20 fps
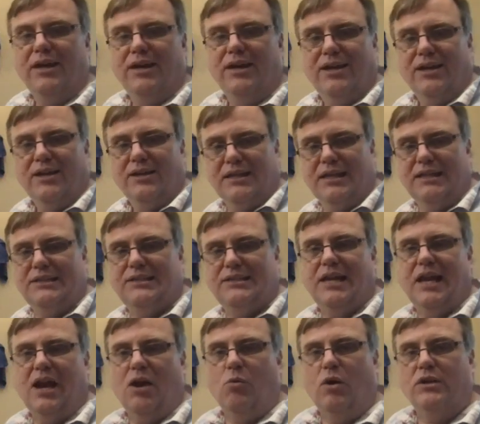Let's say I
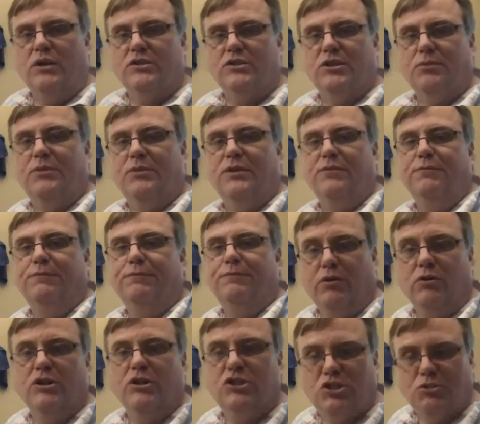want something very
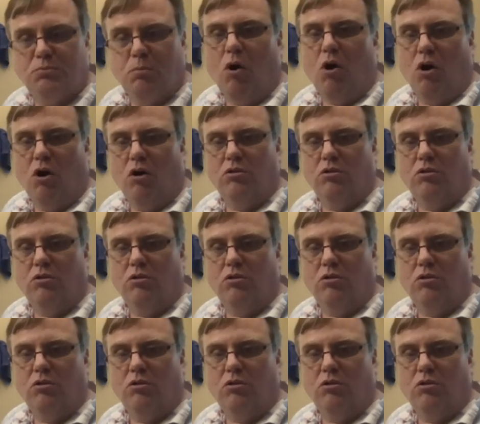small,